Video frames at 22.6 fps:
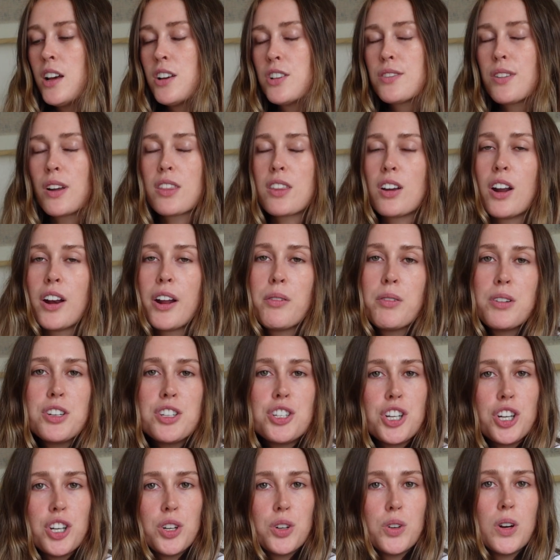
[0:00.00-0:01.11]
So I thought I would
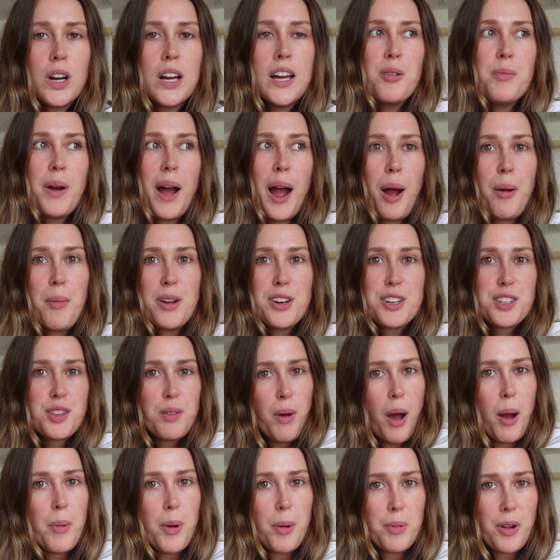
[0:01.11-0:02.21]
do how much the
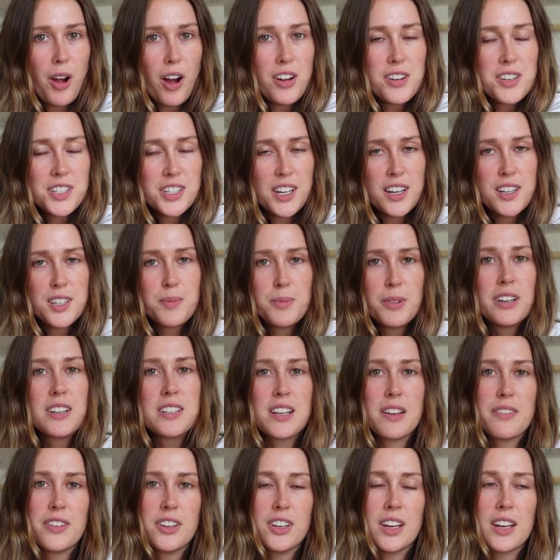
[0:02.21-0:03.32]
pop-up cost us, because
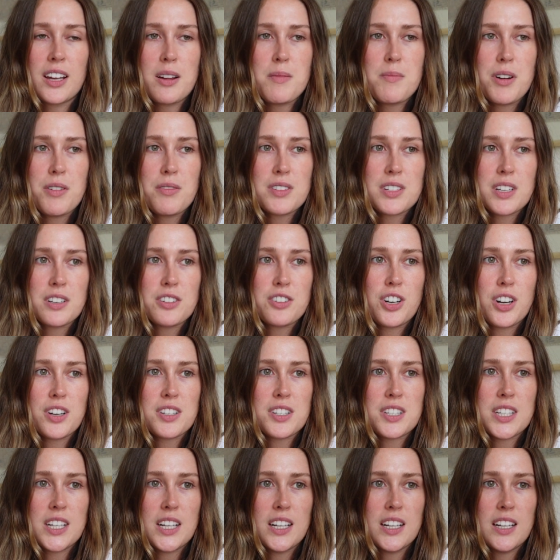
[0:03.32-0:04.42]
I feel like I'm always
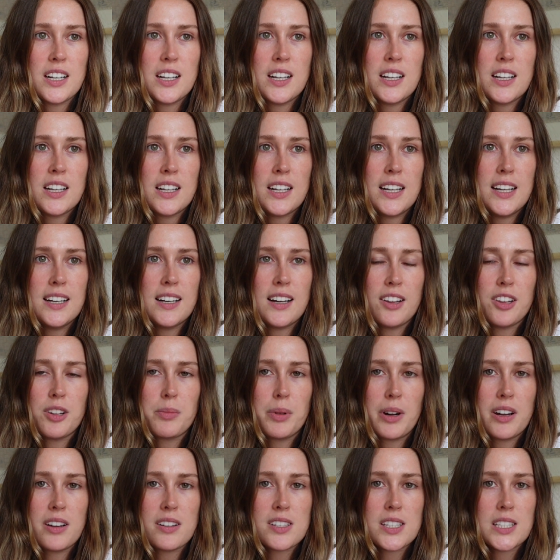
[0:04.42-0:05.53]
interested in other
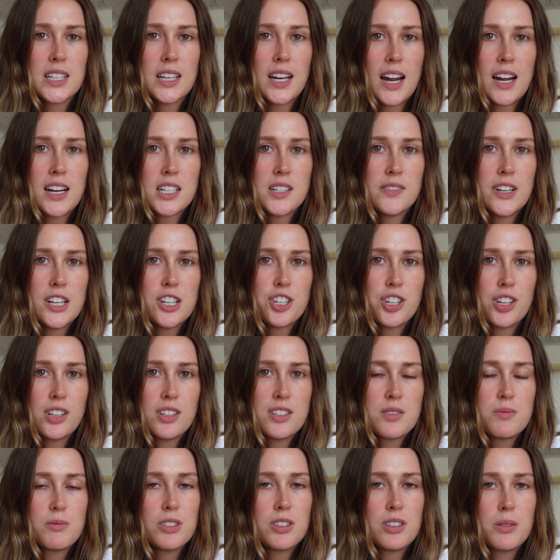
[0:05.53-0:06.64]
brands like
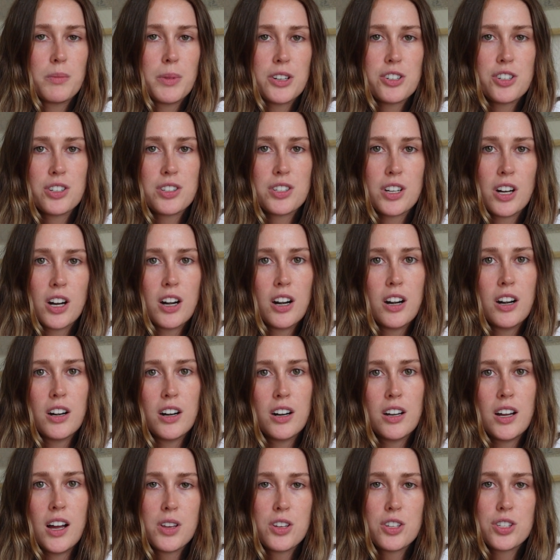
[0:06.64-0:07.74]
activations, what their budgets
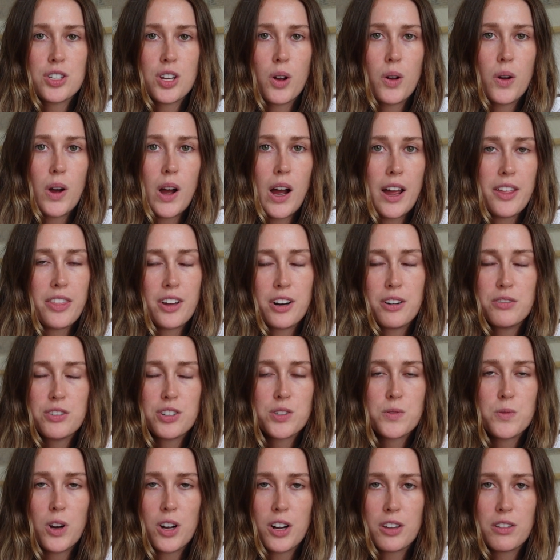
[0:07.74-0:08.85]
are. So I thought I would
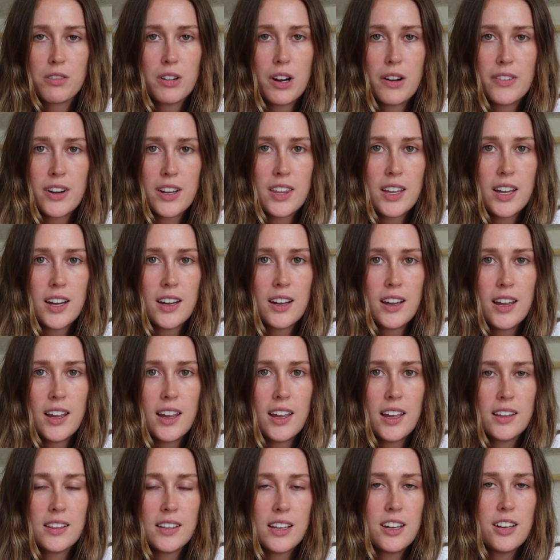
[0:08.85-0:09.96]
just walk through everything
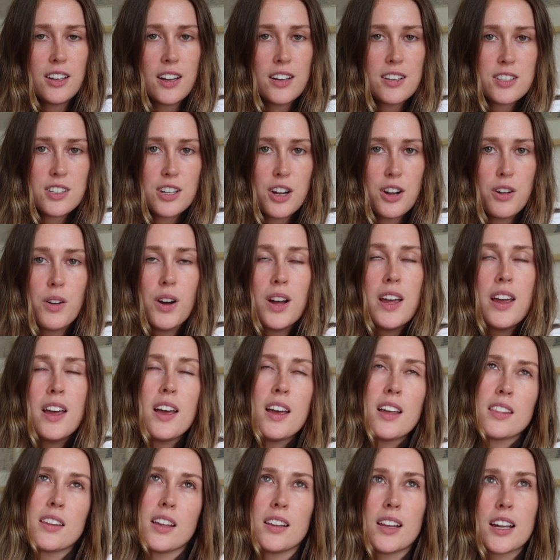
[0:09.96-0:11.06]
and let you guys know
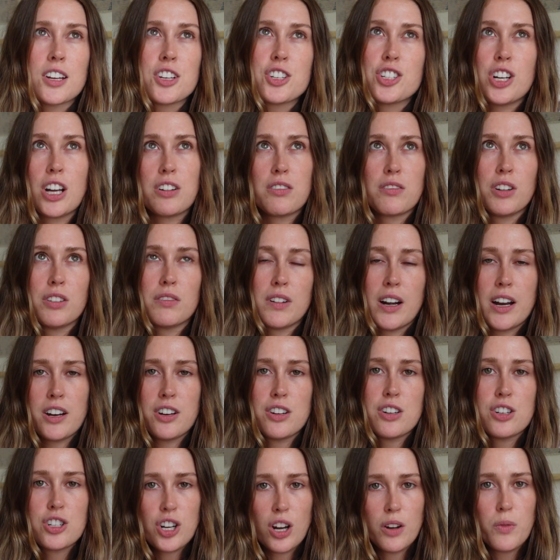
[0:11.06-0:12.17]
the like general
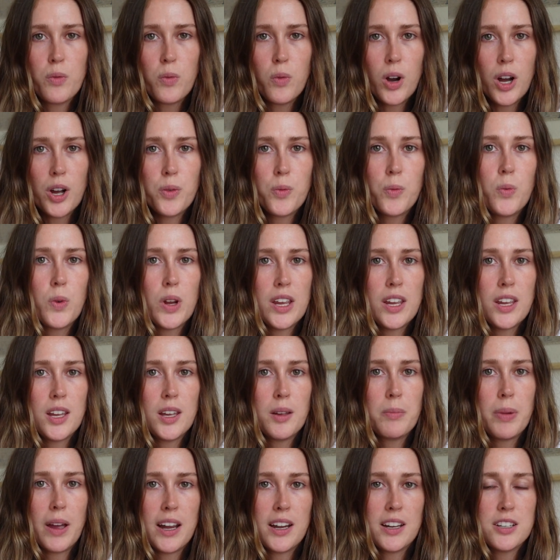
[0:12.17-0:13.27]
range of what we
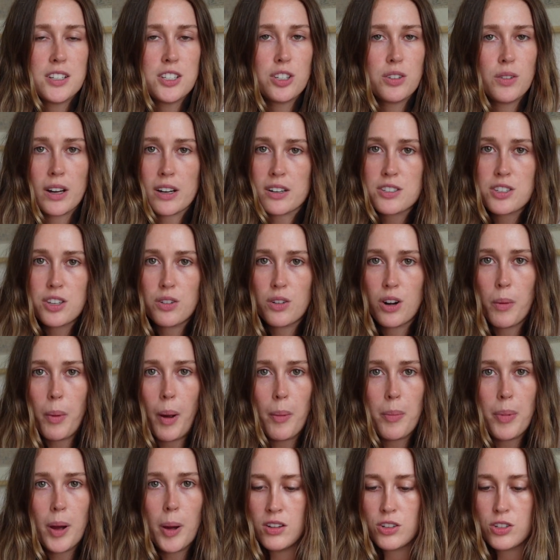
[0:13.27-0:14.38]
paid to execute our
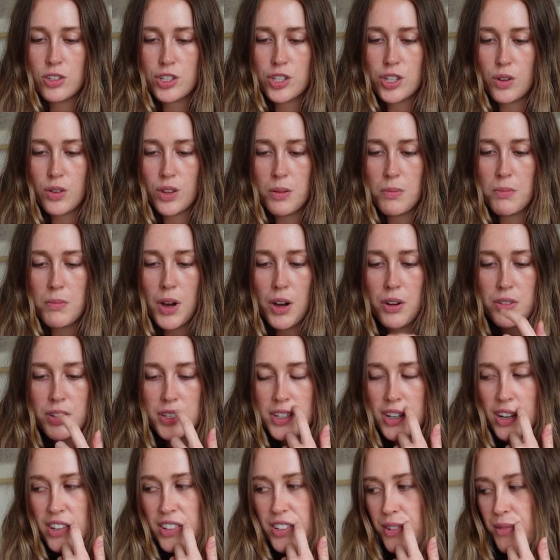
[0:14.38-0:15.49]
pop-up. So the
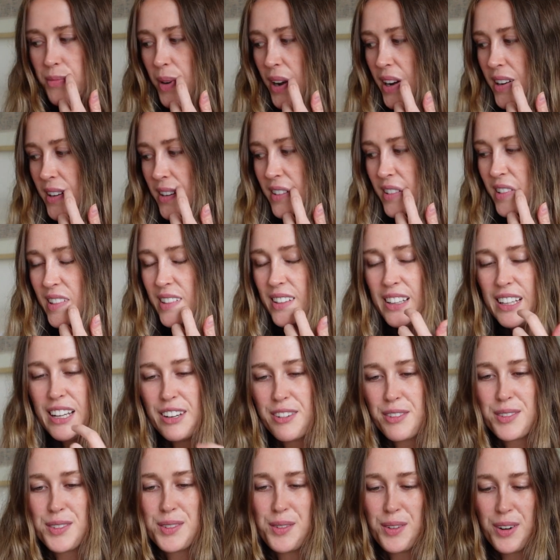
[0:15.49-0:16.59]
most, don't mind
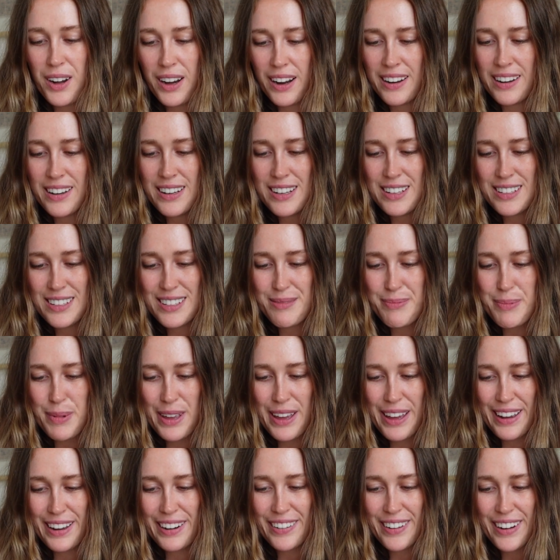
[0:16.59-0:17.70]
Leo snorting, he's
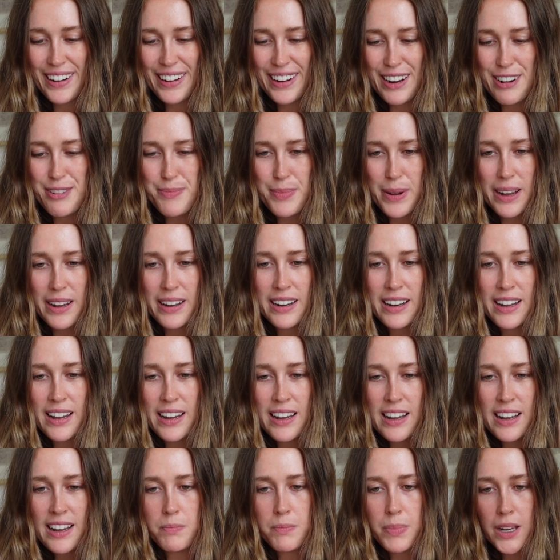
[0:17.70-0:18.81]
playing right now, but
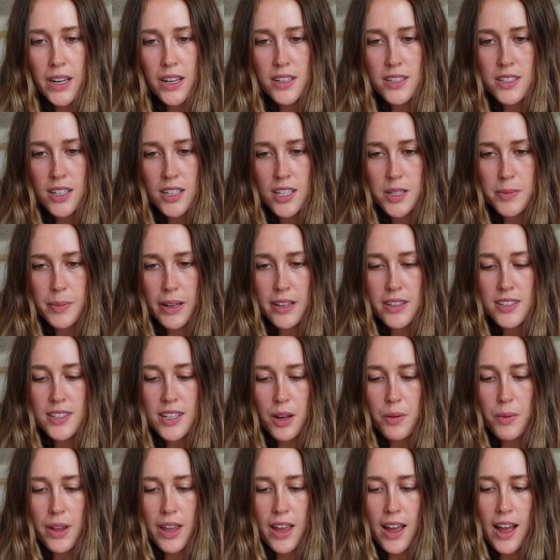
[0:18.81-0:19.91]
the biggest expense
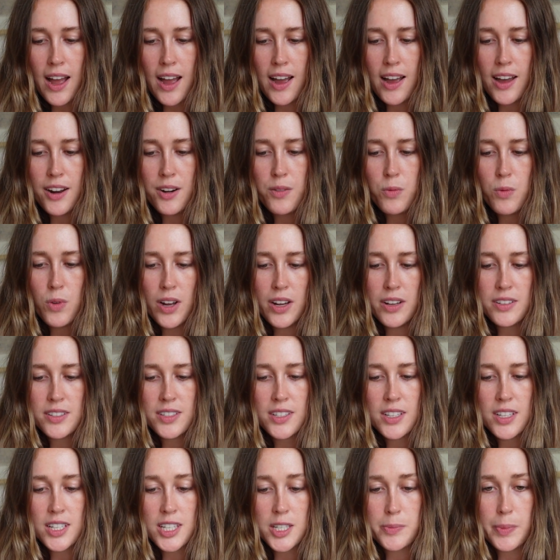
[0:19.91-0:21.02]
that we had was
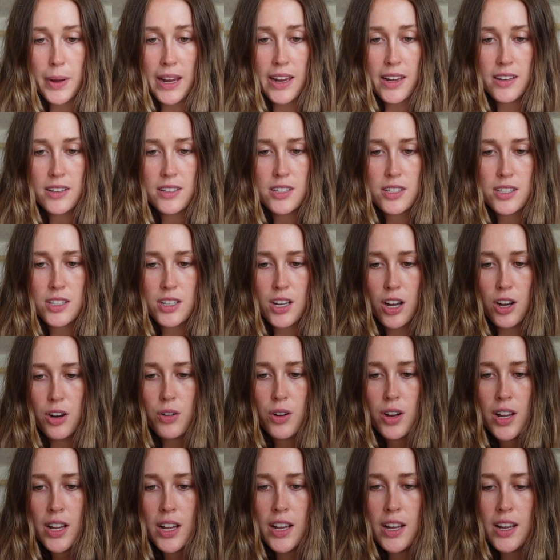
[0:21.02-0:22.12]
the space.
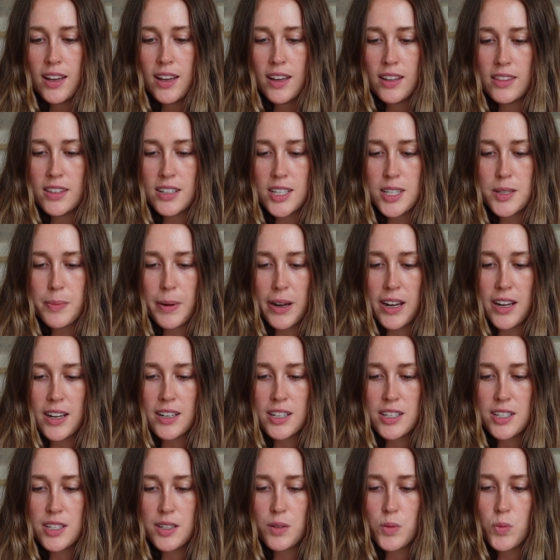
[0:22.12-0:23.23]
So the
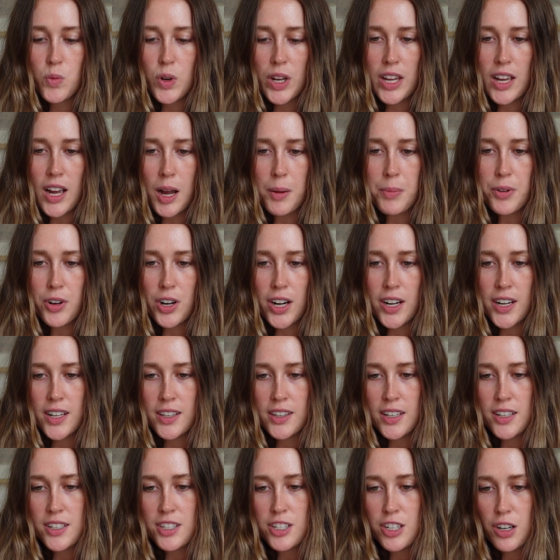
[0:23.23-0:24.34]
space we upgraded
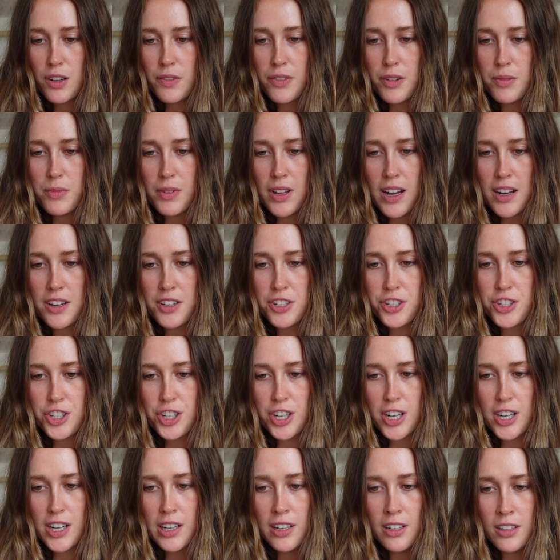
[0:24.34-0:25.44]
this year from last
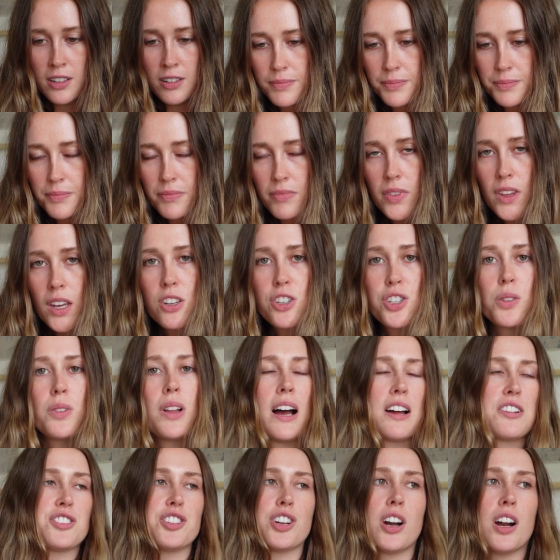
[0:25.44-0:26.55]
year. So
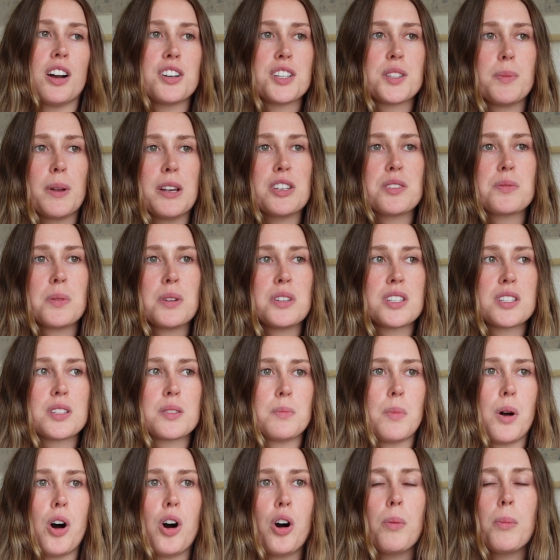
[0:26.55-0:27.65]
last year our space was
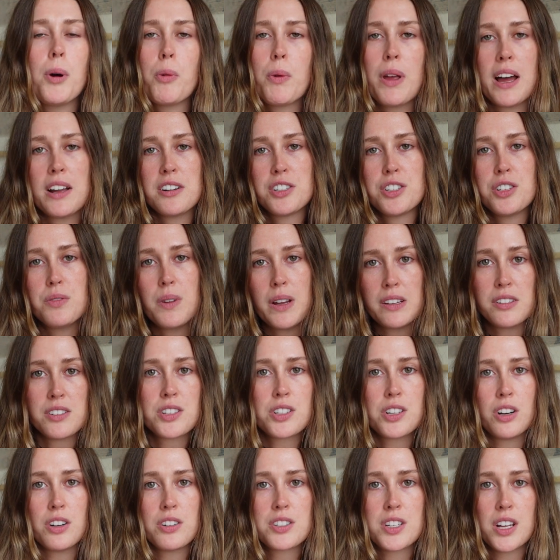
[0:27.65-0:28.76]
small, but we had to do
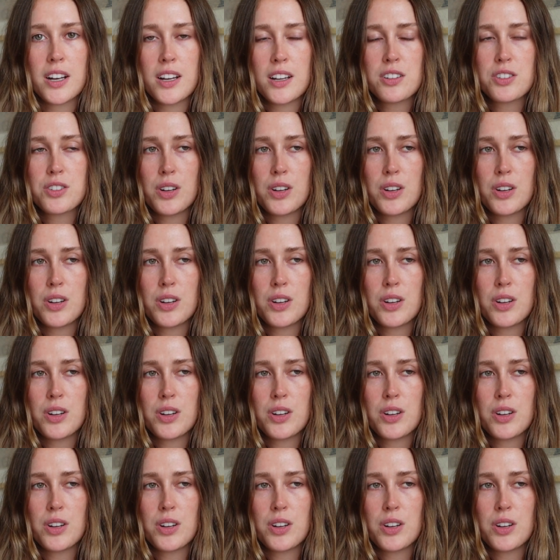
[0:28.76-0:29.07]
installs in it.